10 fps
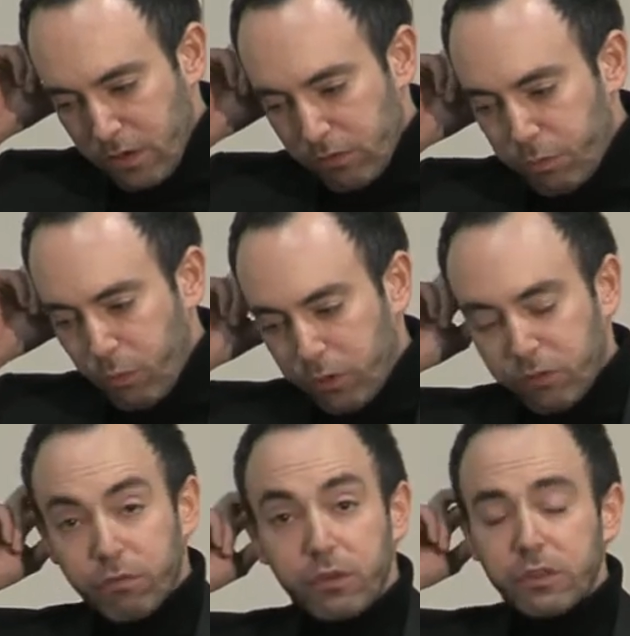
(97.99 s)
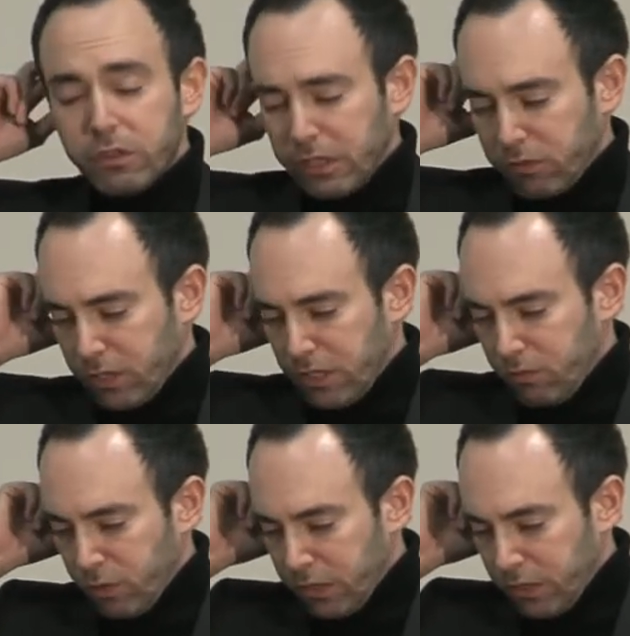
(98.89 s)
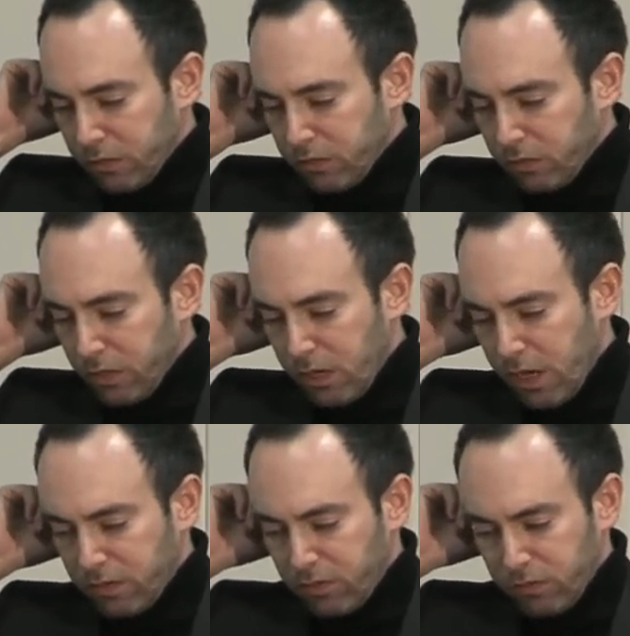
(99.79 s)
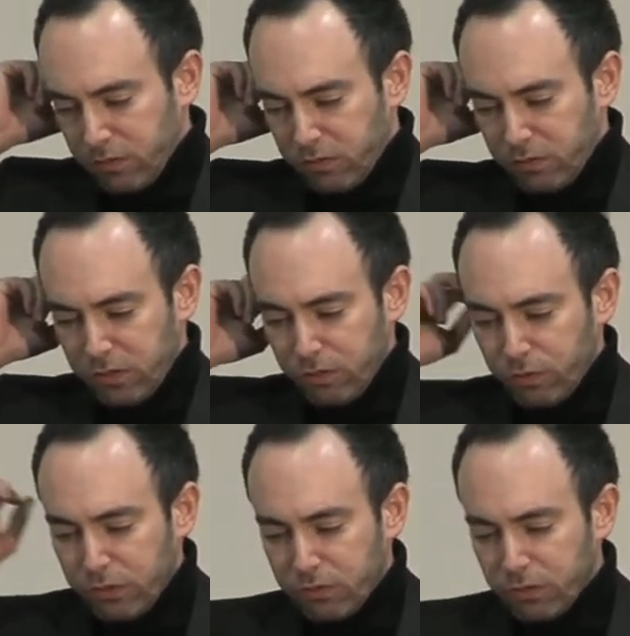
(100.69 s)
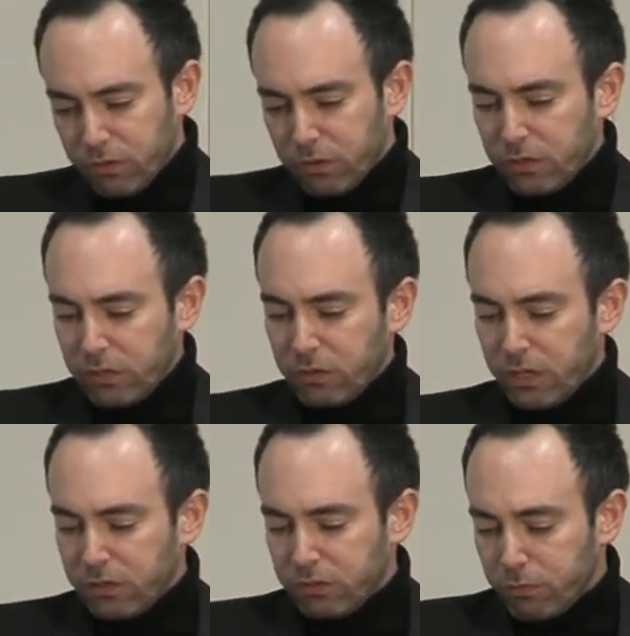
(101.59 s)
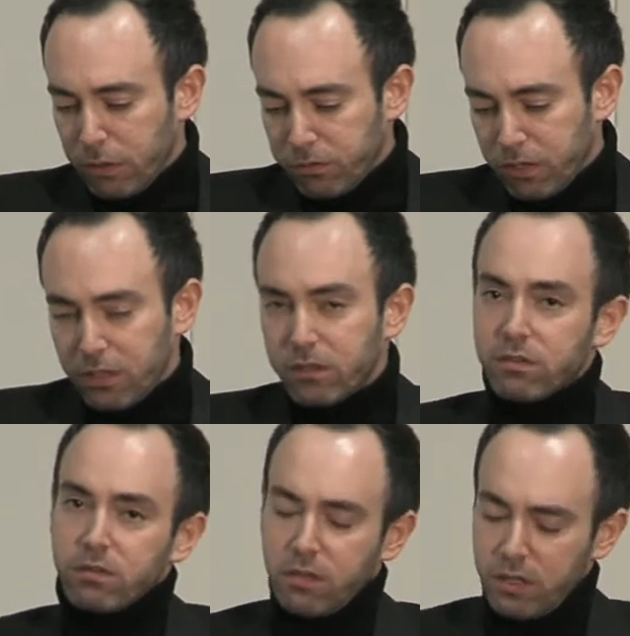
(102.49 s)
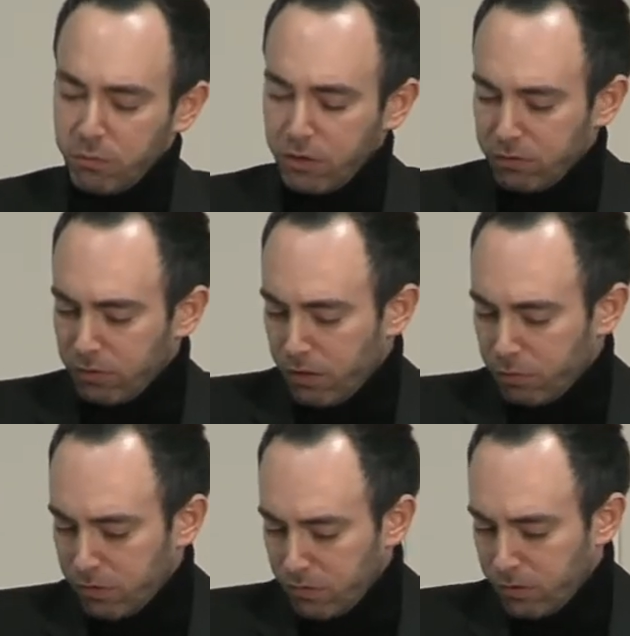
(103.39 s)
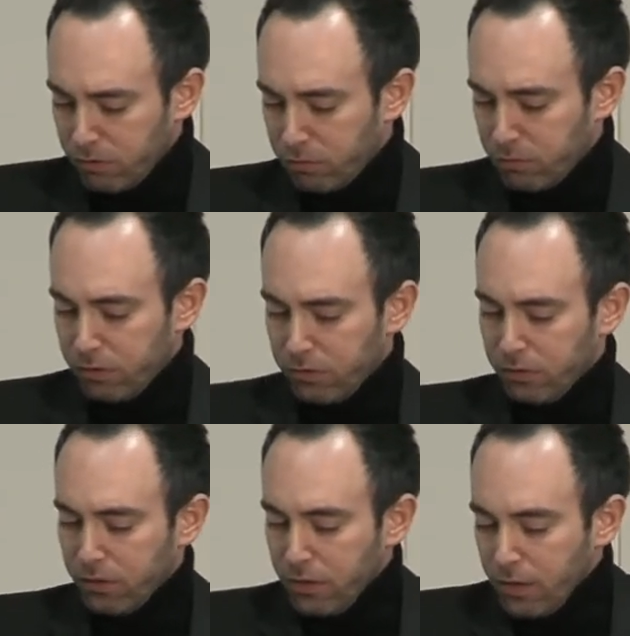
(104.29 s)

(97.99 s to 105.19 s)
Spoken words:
A report of a leading right-wing activist is featured on a neo-Nazi website. I'm guilty, I went there to read it.